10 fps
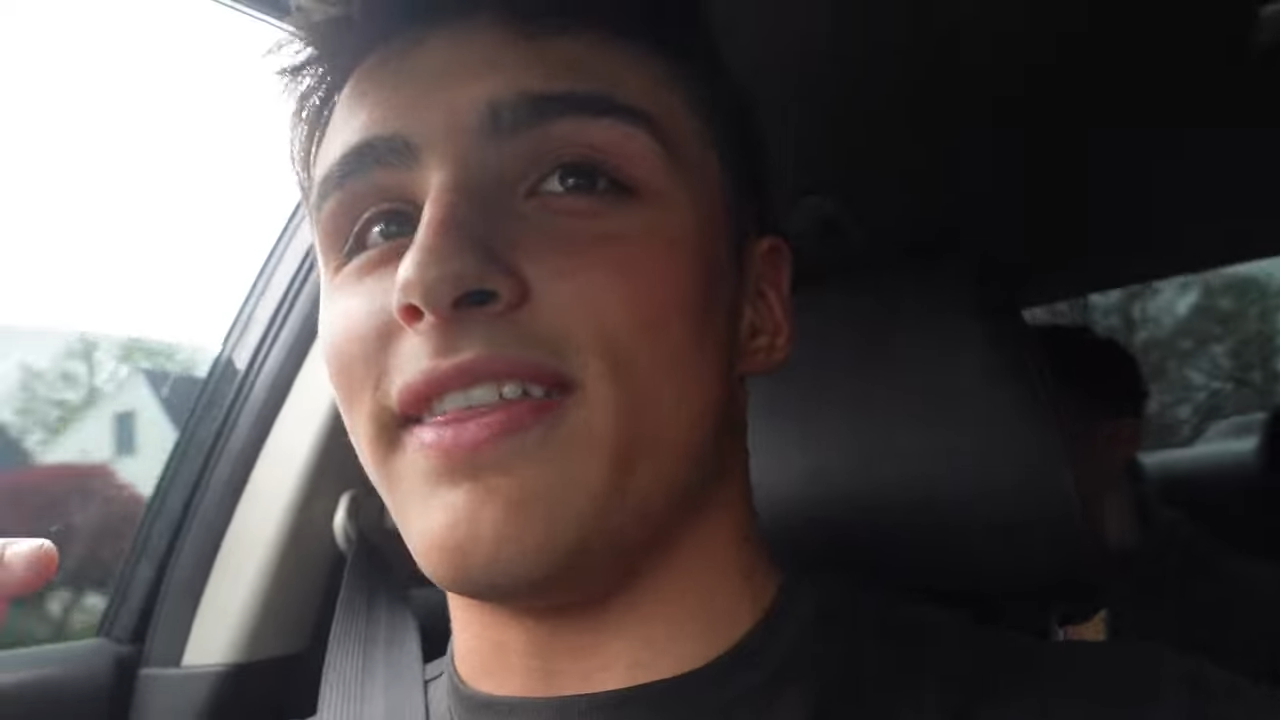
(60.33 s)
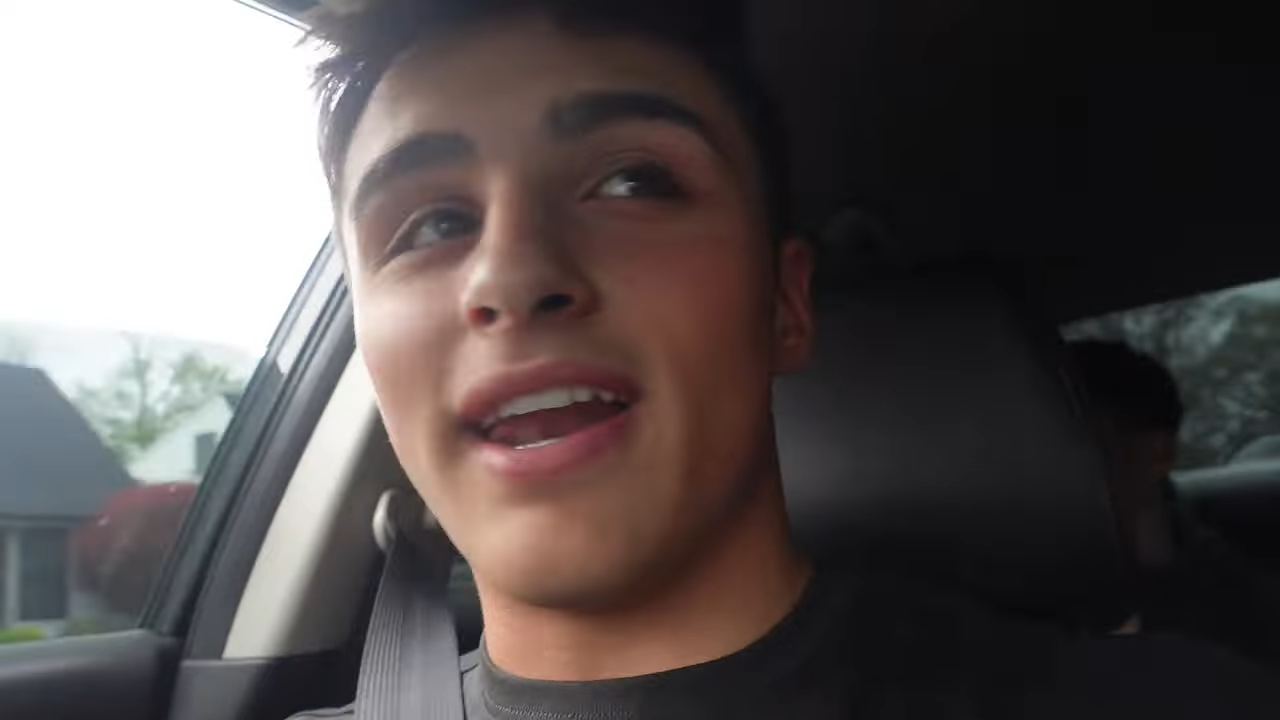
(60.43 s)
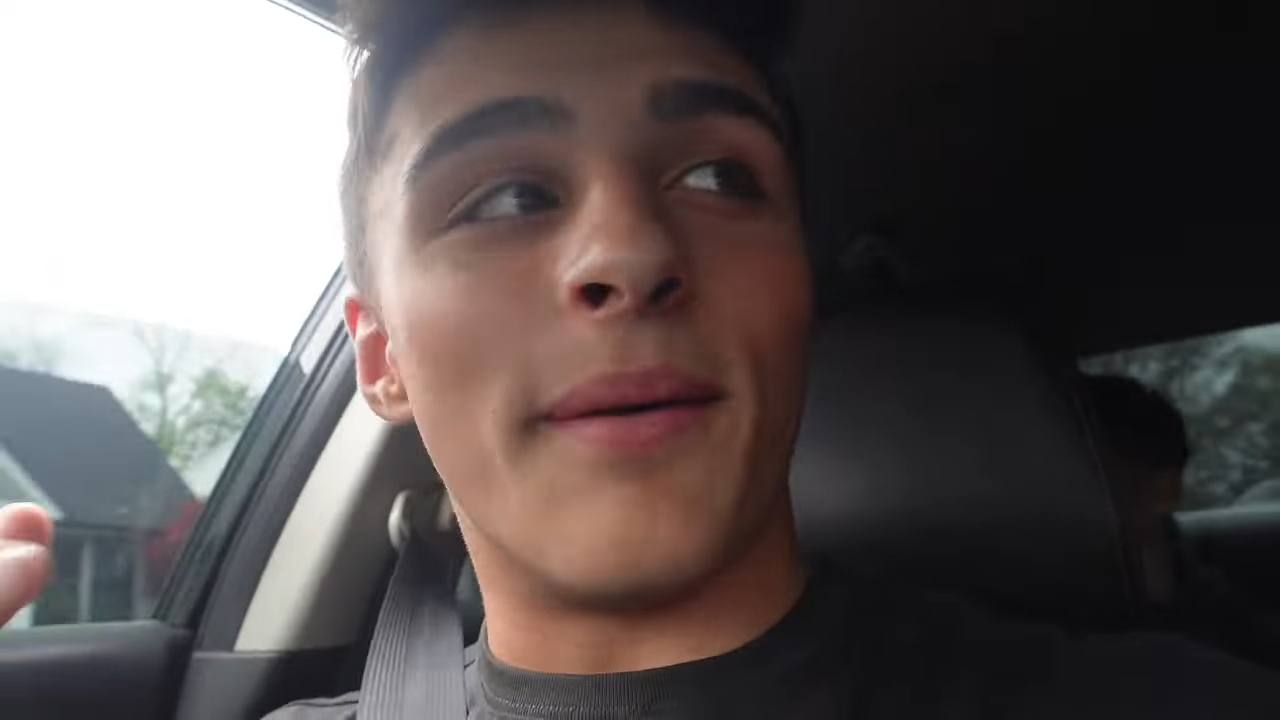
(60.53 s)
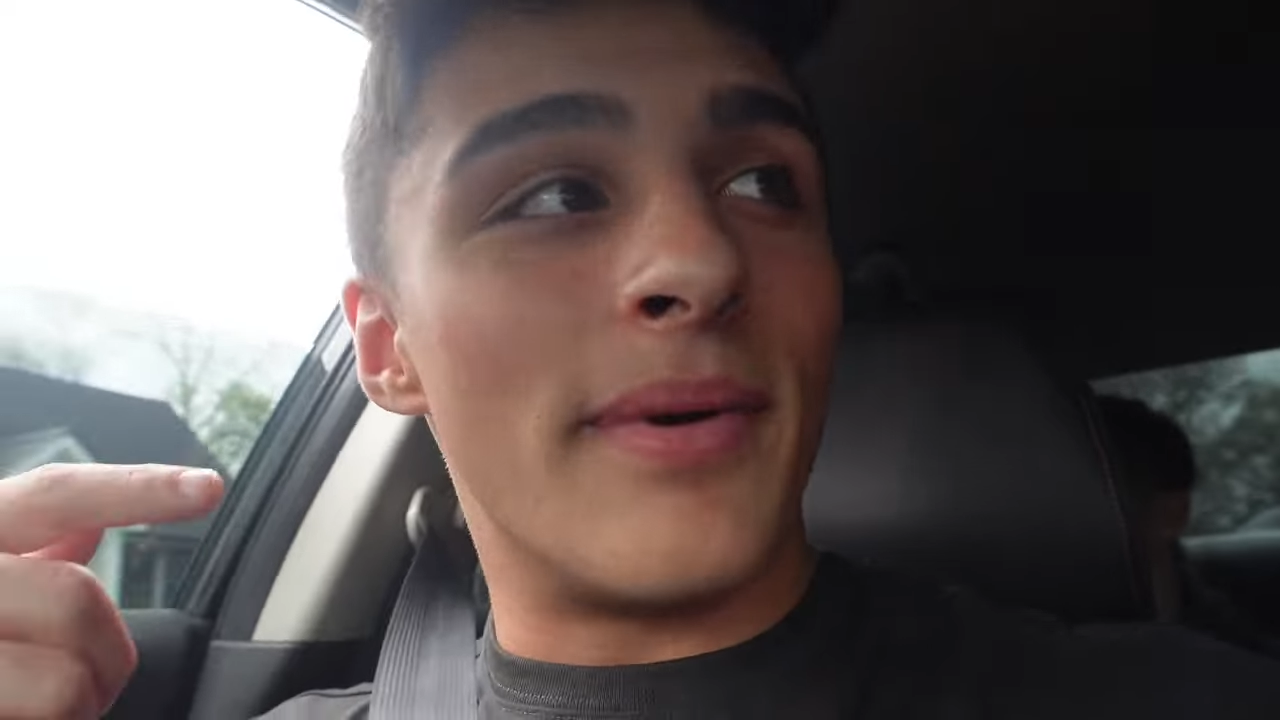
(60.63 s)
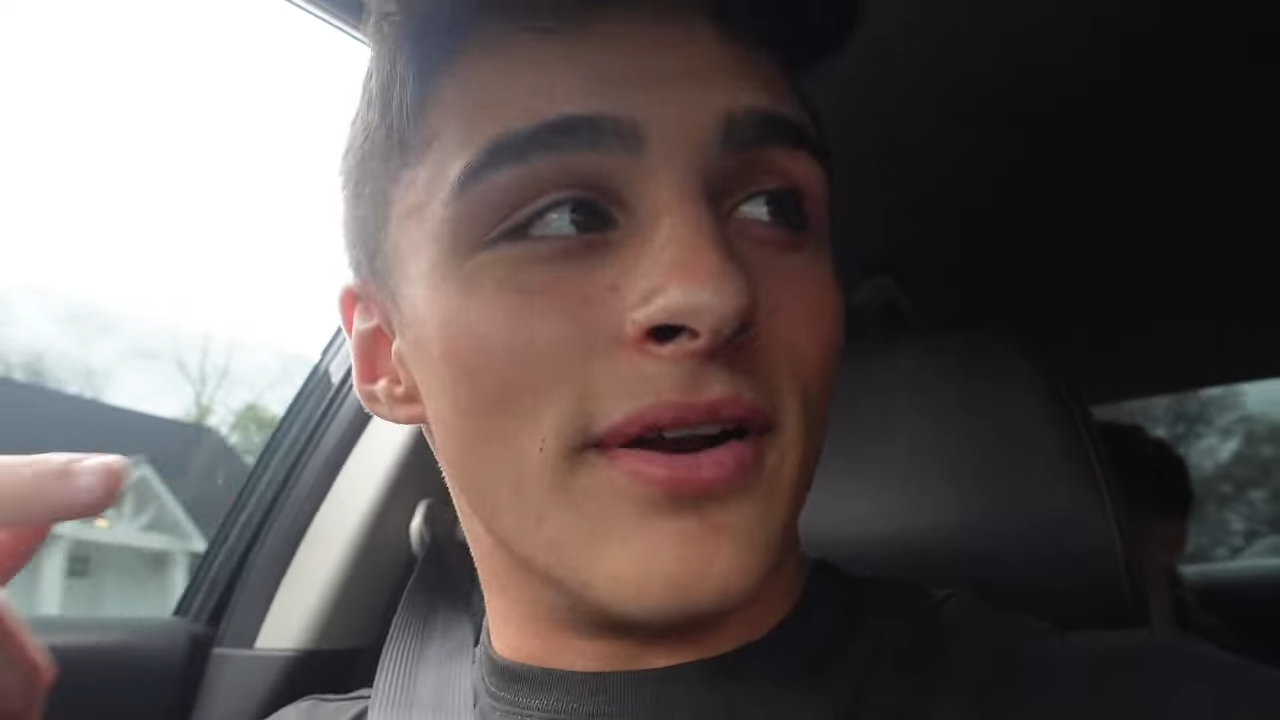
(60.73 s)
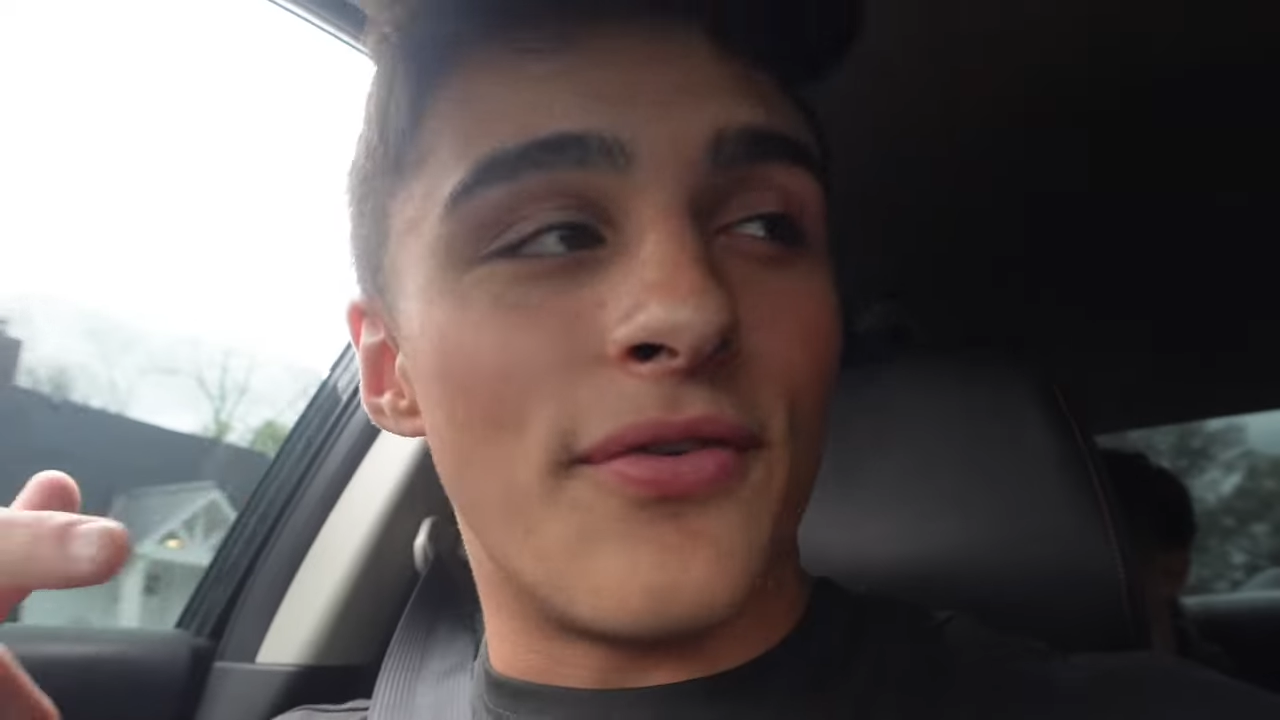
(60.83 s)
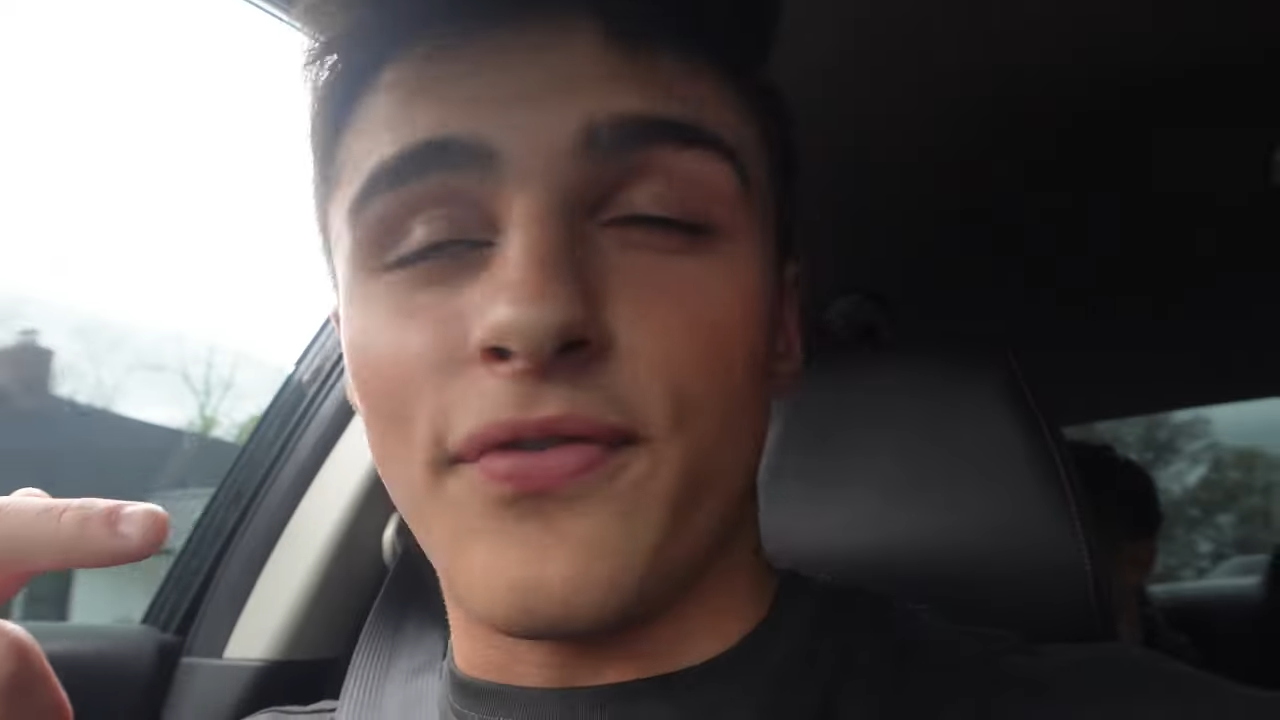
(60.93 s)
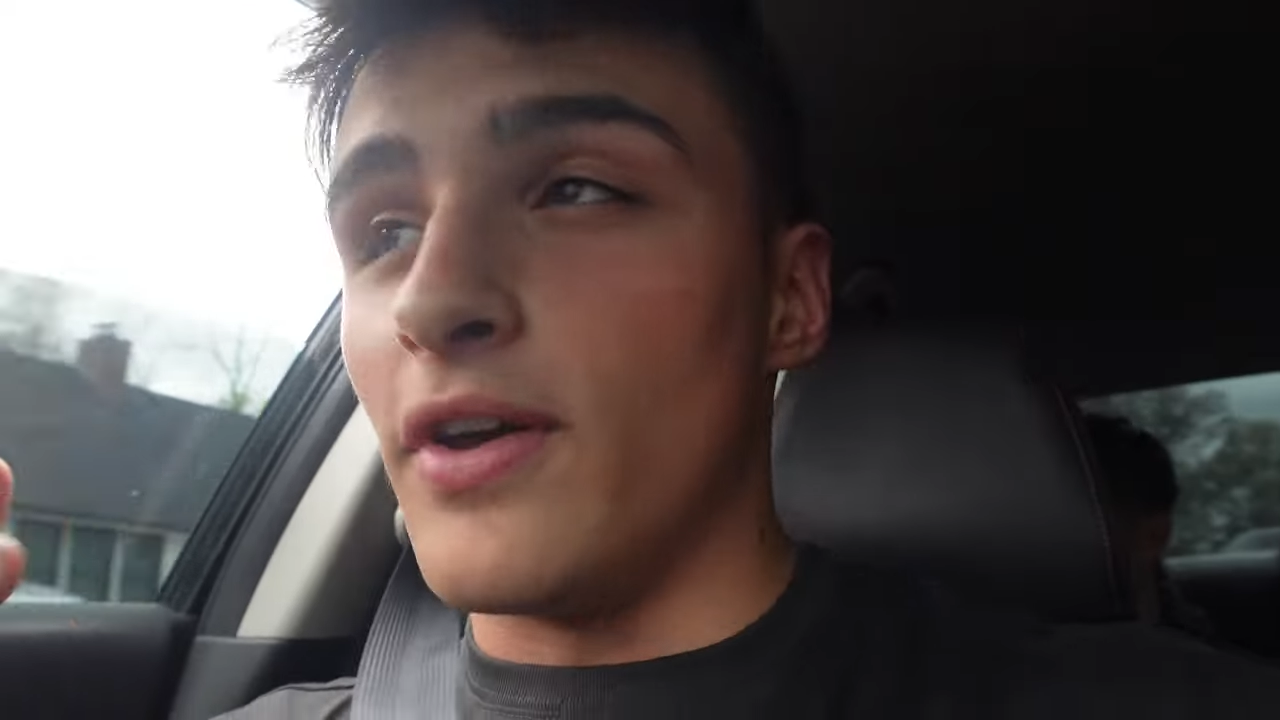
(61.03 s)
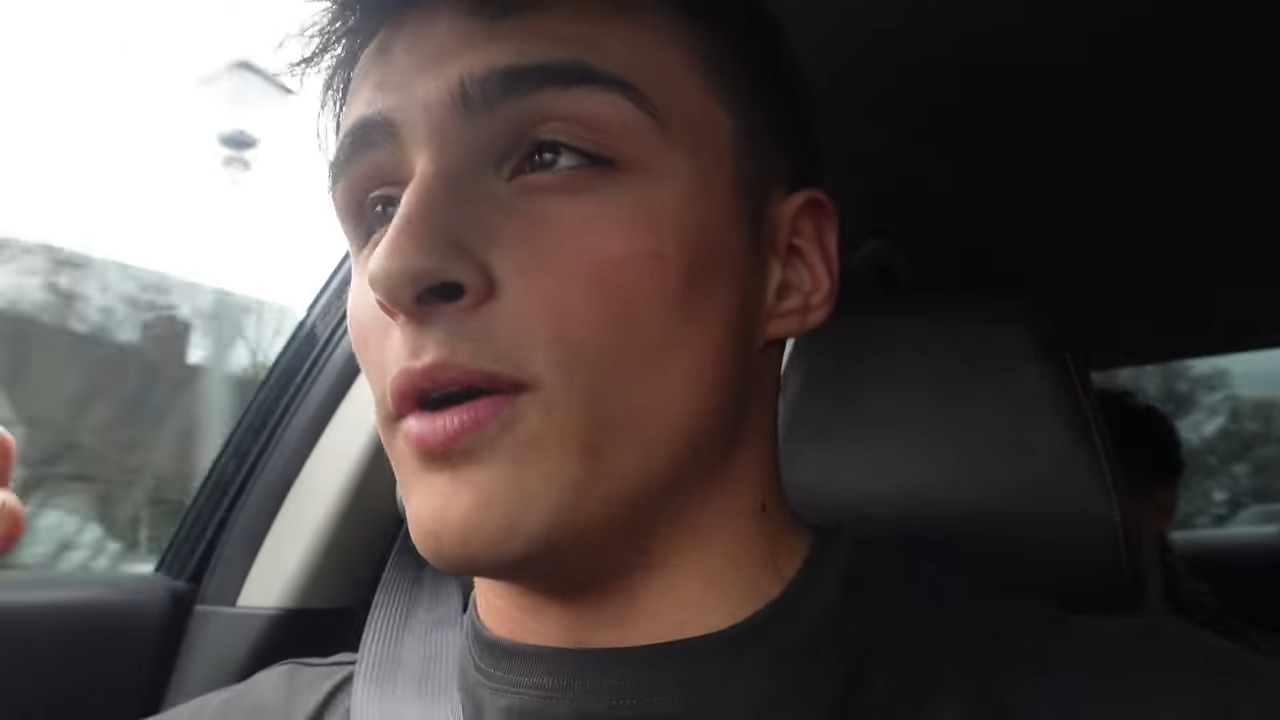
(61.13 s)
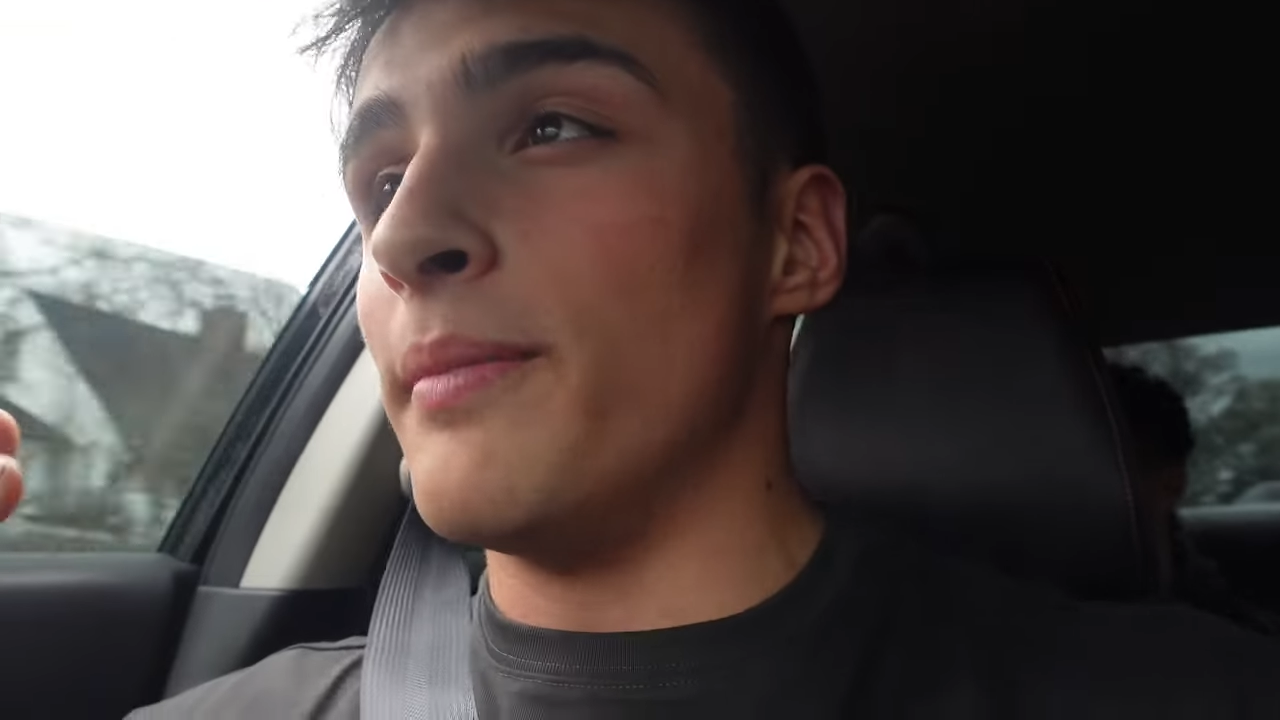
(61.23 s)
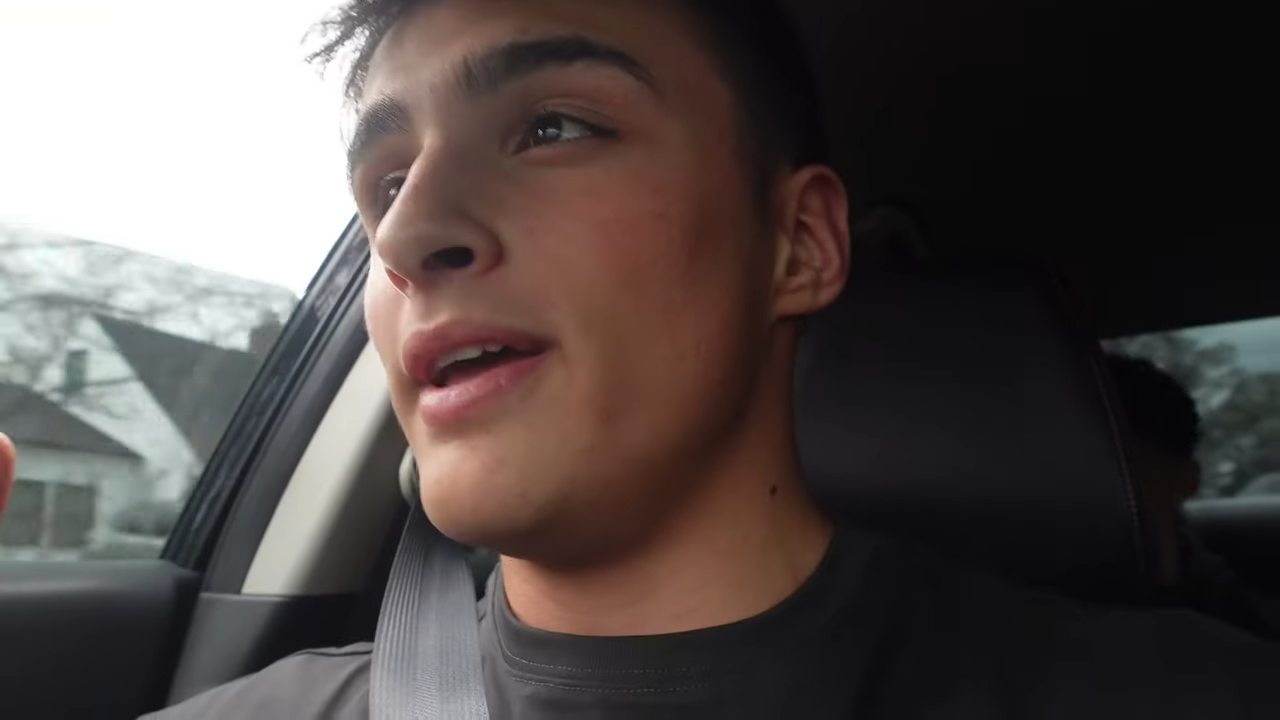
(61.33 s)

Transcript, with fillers: that I'm gonna film